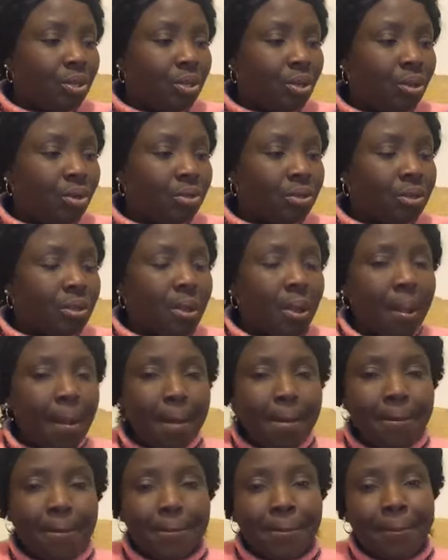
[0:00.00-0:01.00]
Lord.
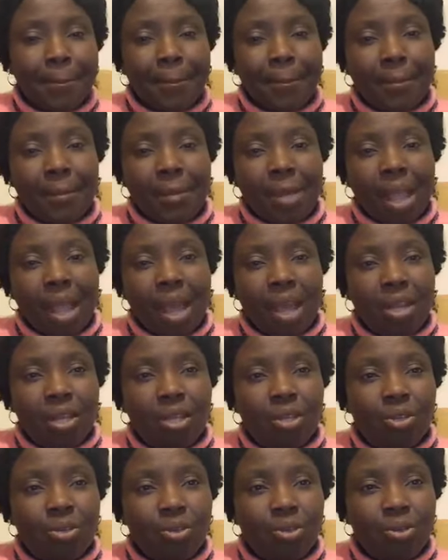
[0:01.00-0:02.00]

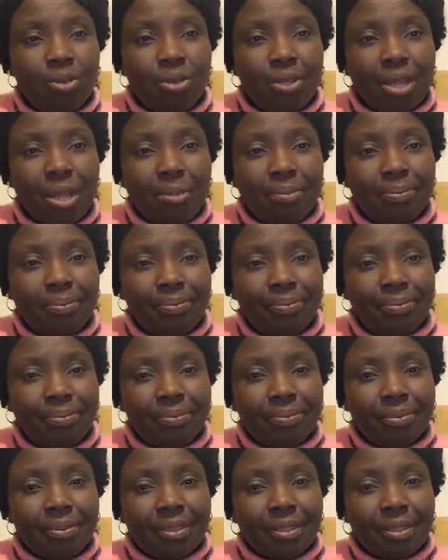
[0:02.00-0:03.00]
Hallelujah.
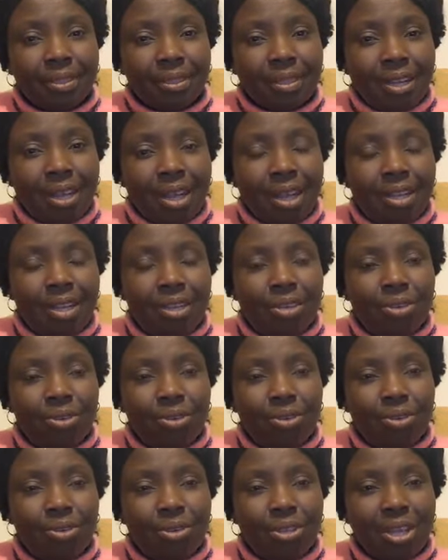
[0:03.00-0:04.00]

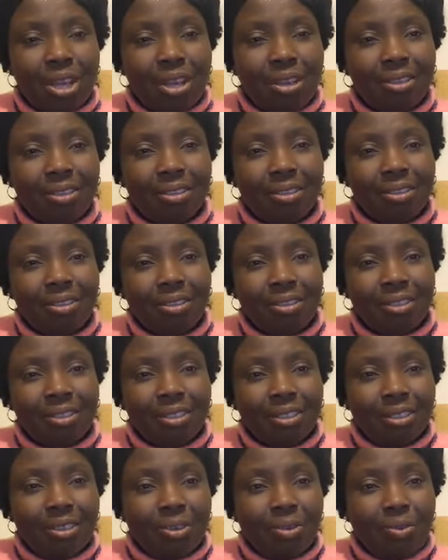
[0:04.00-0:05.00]
Hallelujah.
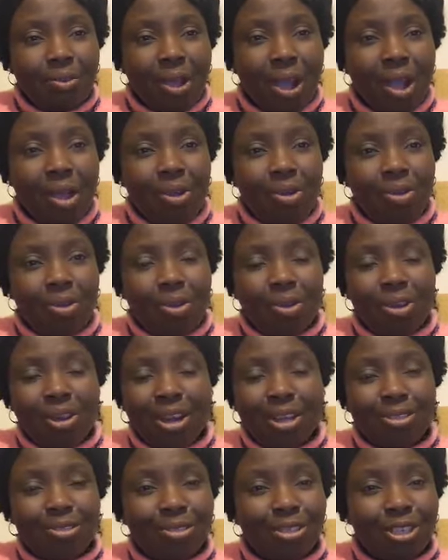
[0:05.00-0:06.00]
Wow.
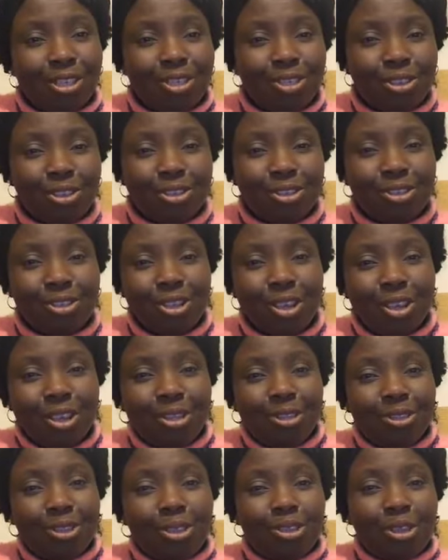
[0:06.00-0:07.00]
Congratulations.
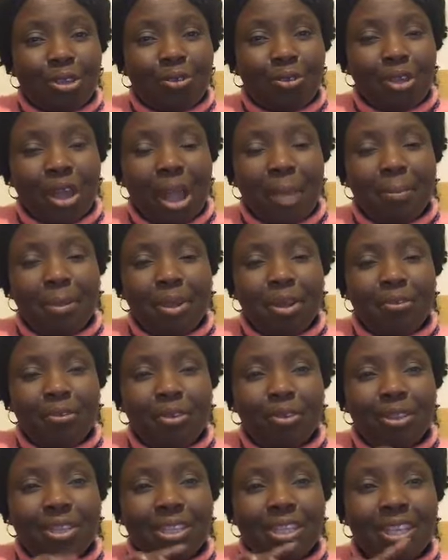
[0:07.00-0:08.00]
Those of you, how many of
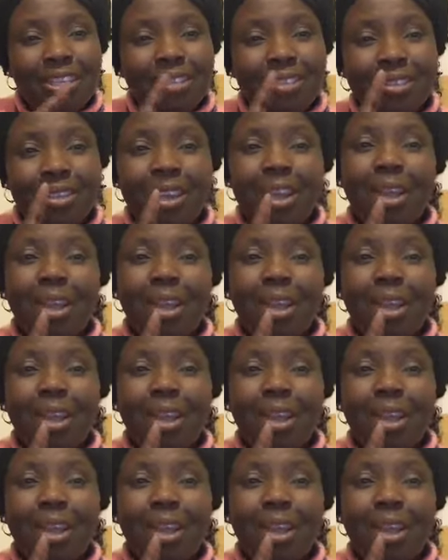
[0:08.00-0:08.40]
you did?